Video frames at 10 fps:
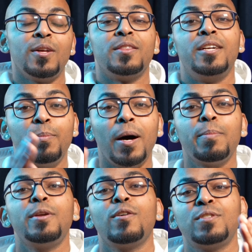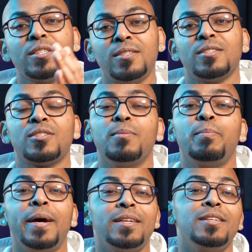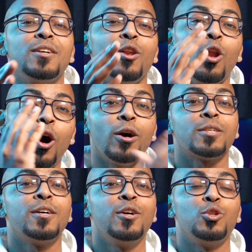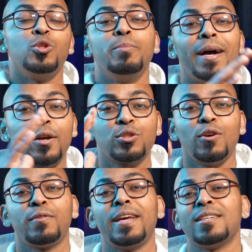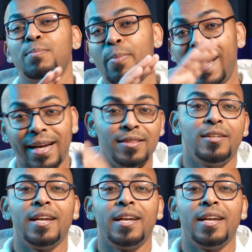The Department of Justice compared it a lot to the Microsoft case back in the